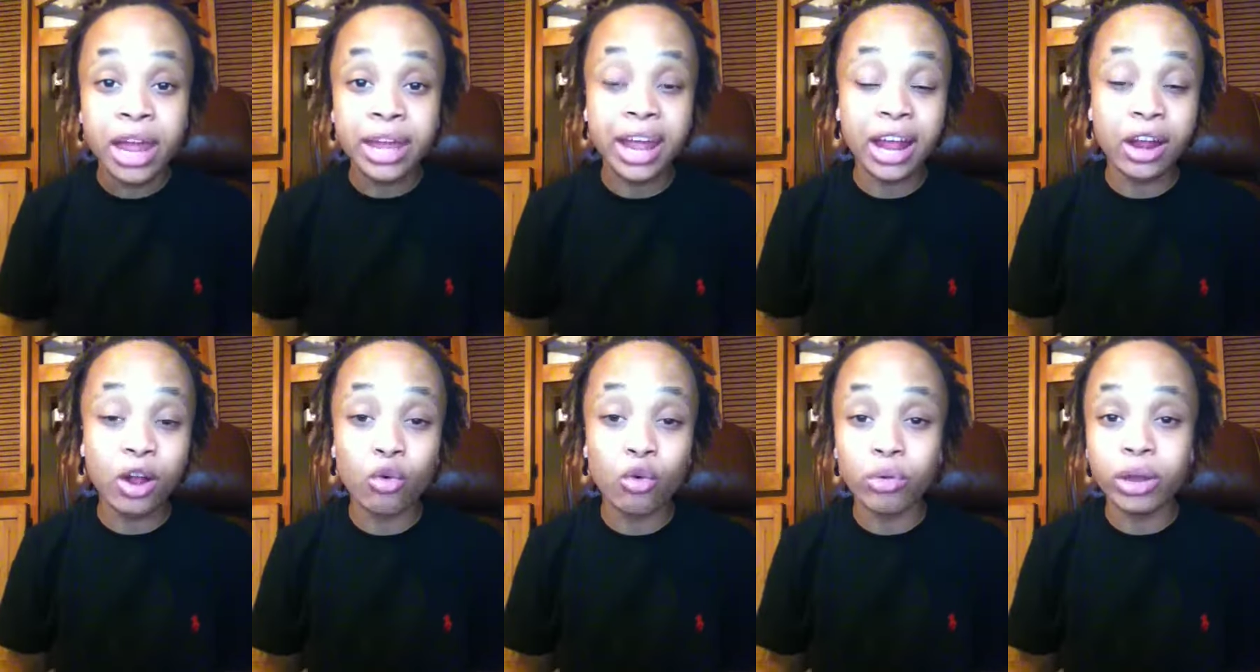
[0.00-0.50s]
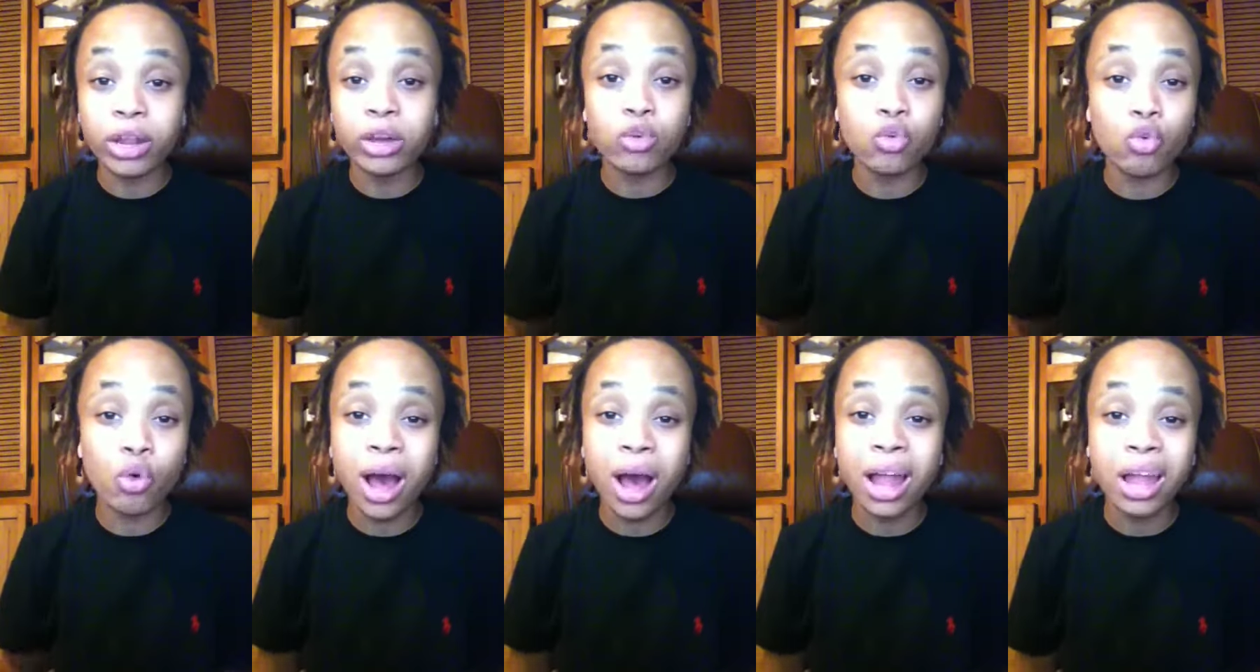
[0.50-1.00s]
Not only
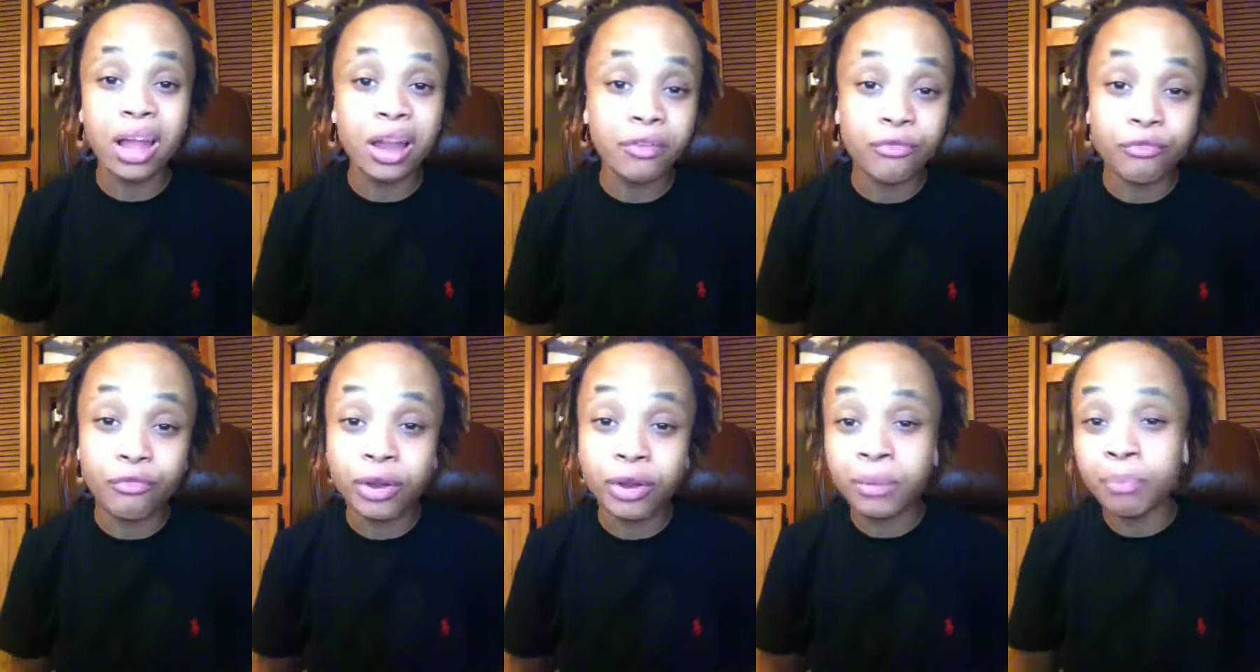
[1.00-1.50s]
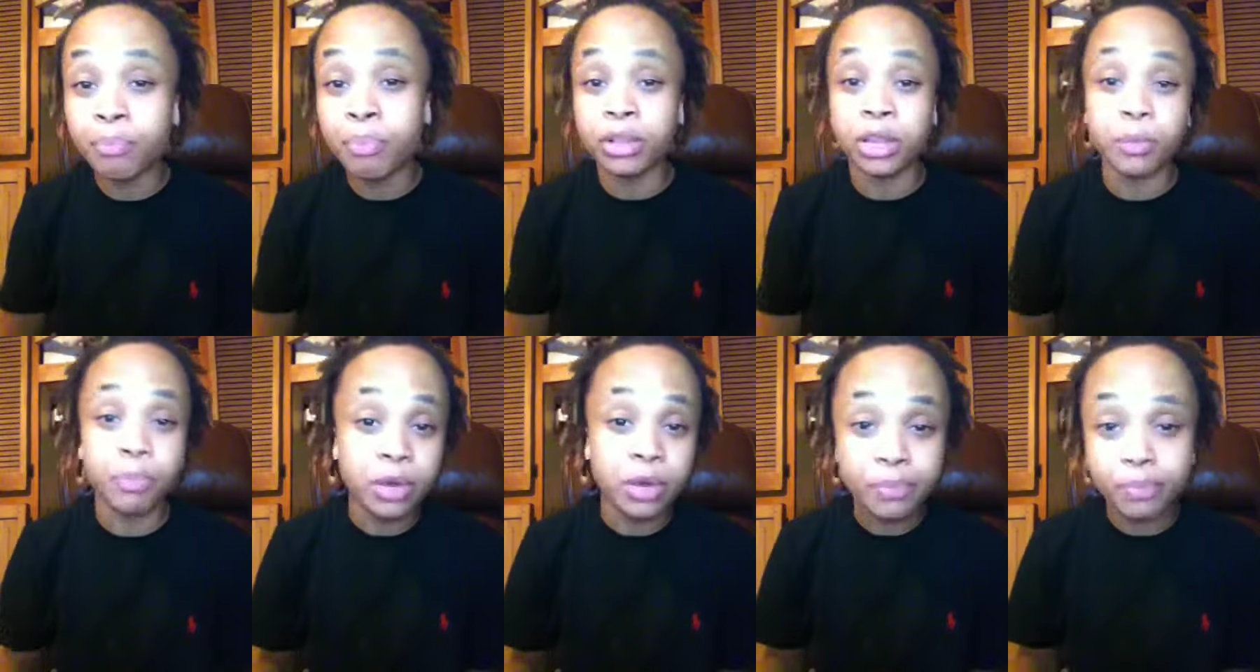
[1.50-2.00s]
who I live with, but
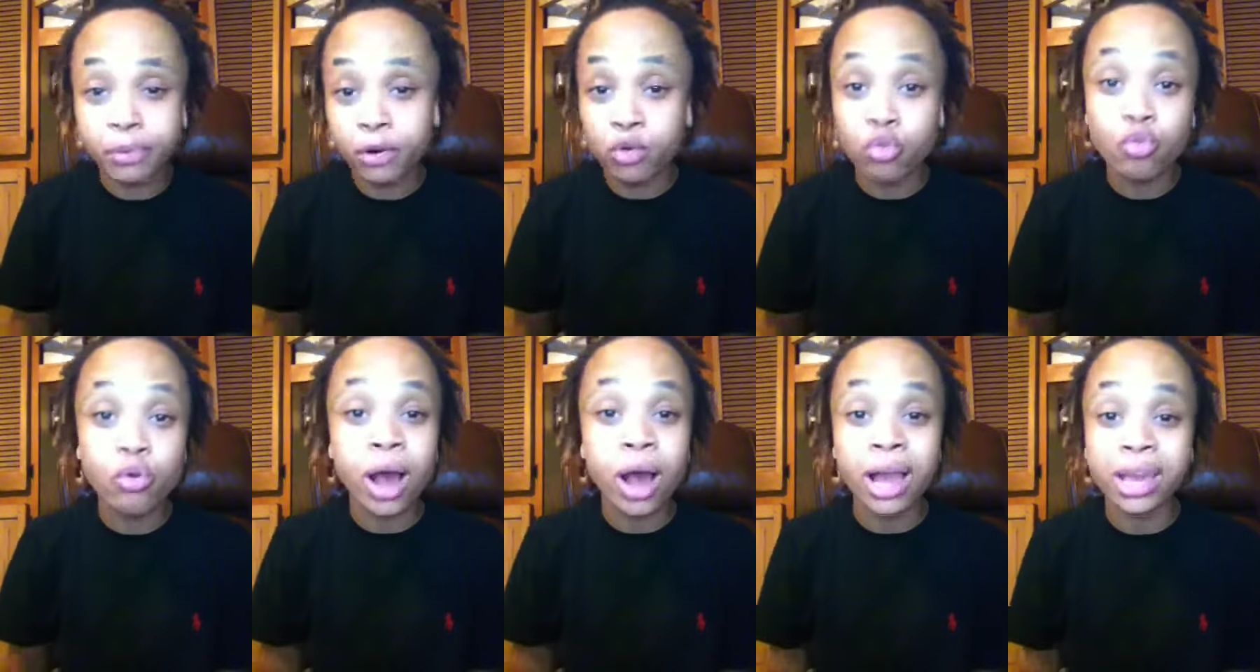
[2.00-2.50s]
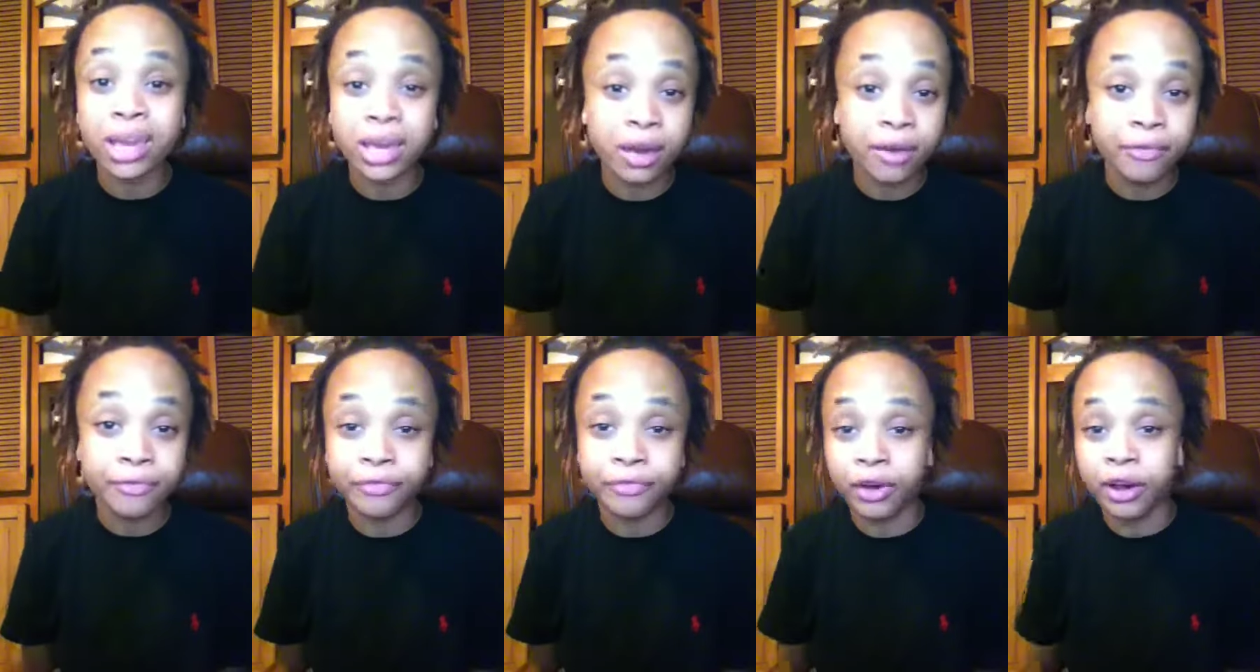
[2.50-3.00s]
the people who I
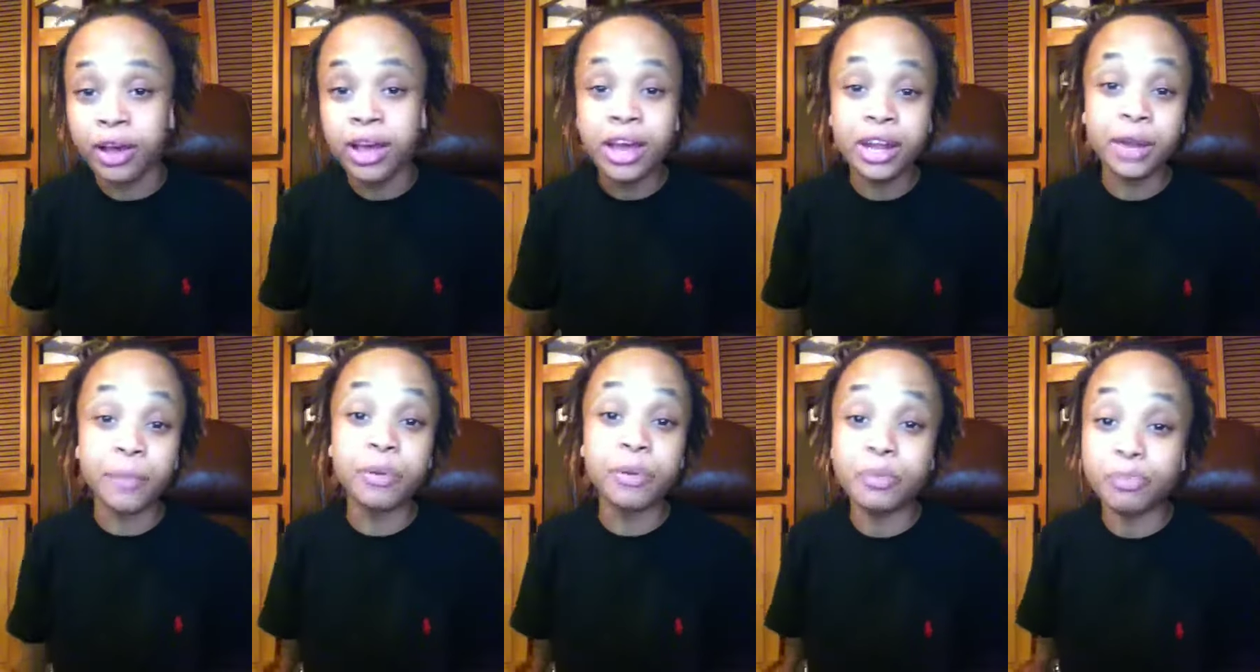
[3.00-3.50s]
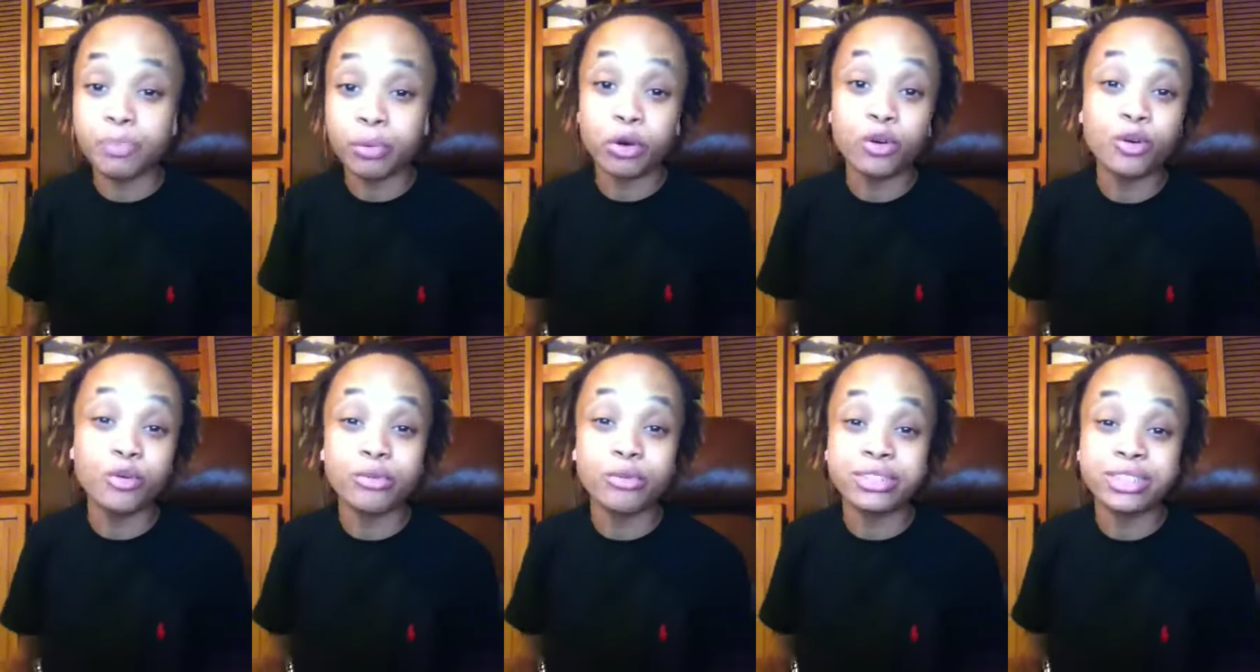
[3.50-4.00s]
care for, the people
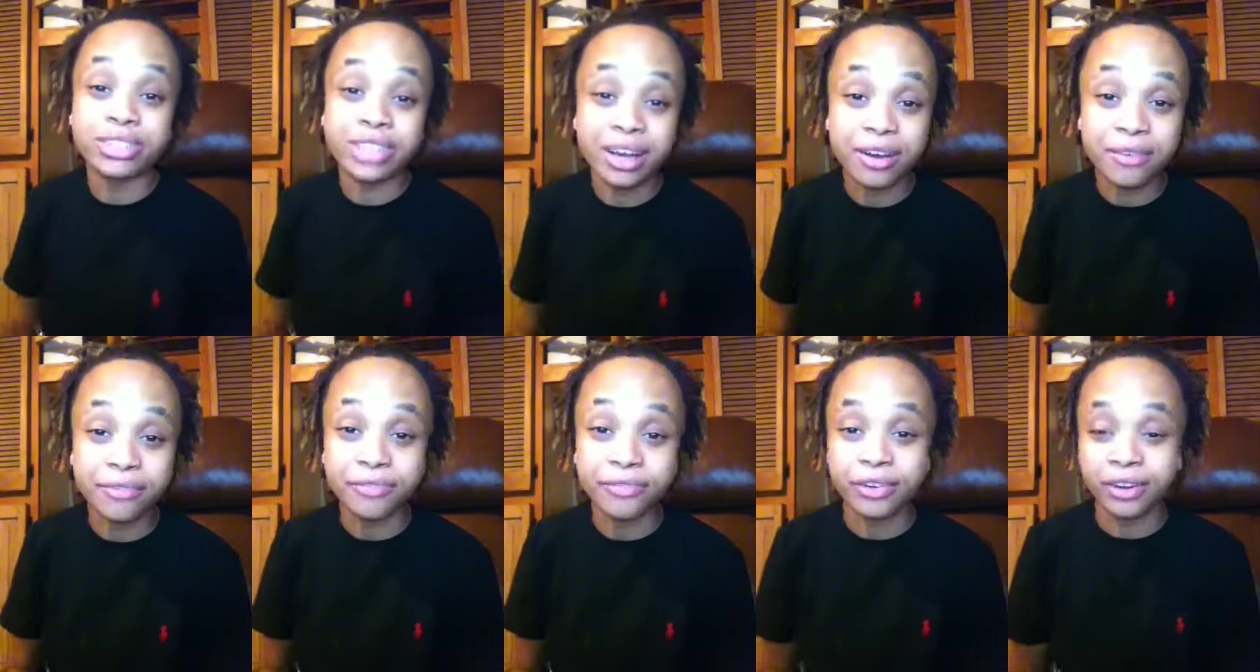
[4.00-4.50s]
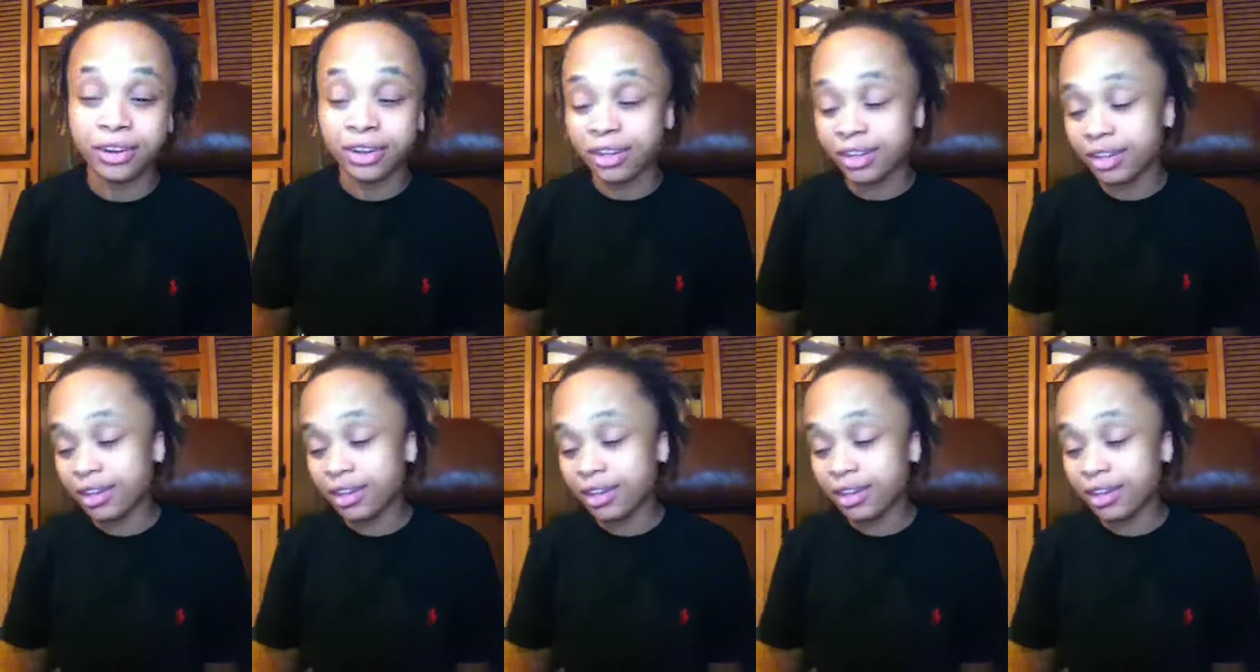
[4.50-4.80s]
who was there for